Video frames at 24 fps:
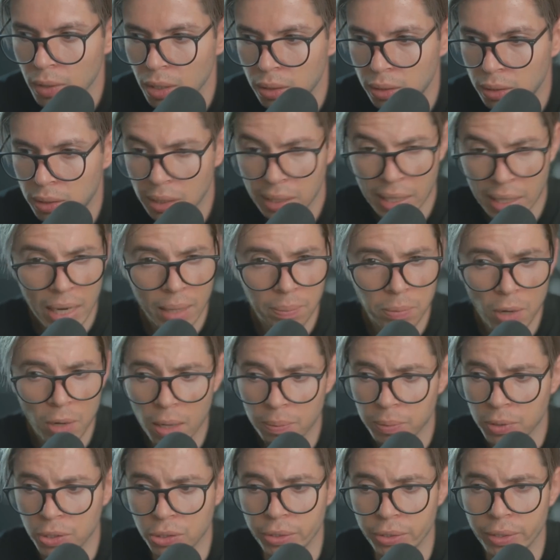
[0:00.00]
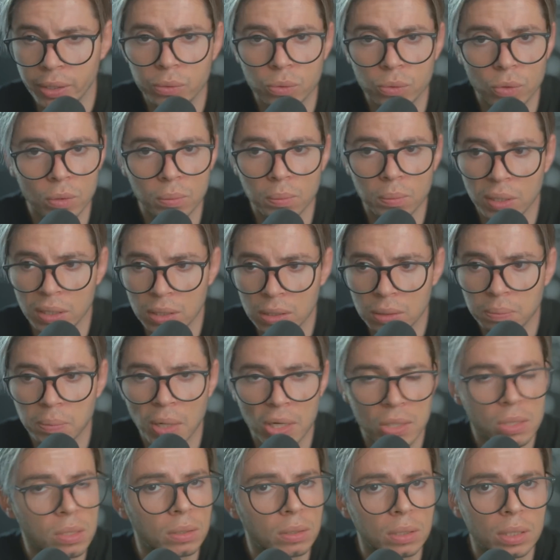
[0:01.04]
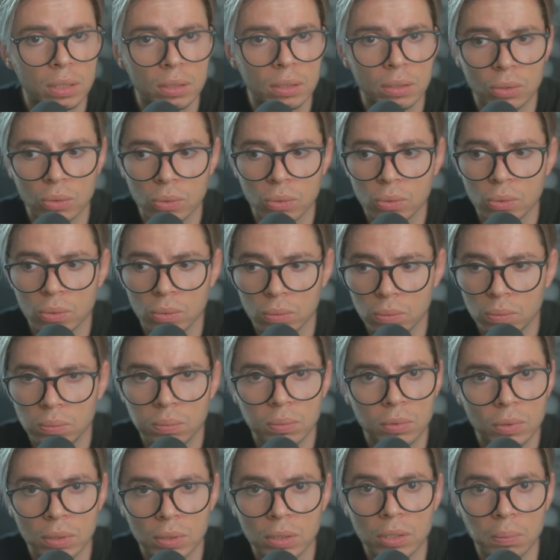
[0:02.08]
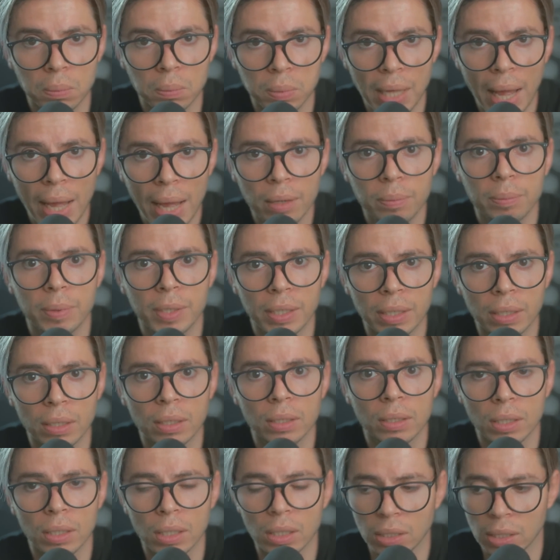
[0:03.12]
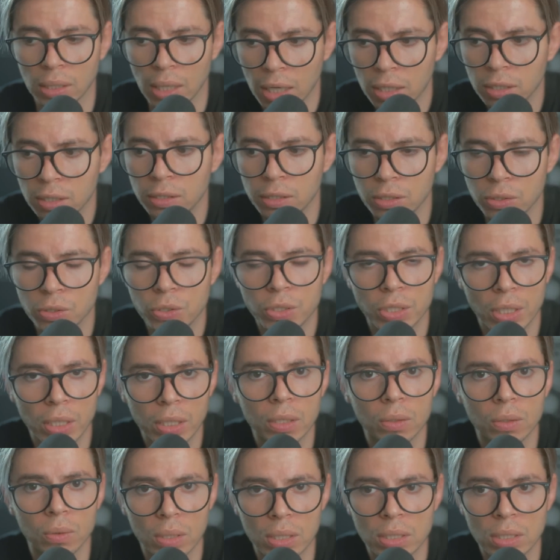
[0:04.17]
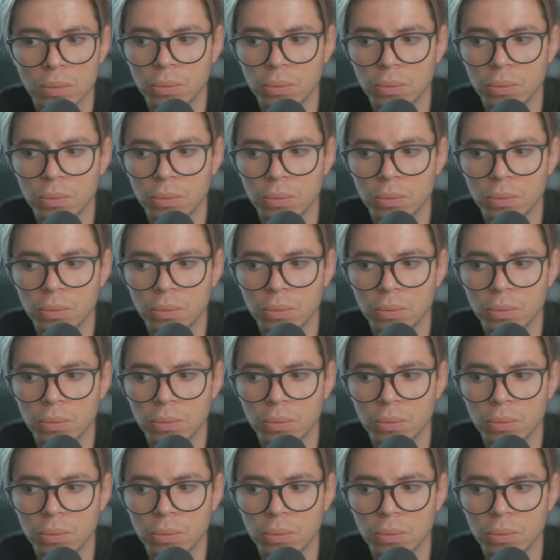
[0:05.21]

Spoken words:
K-pop in general, but especially to Blackpink. A lot of this channel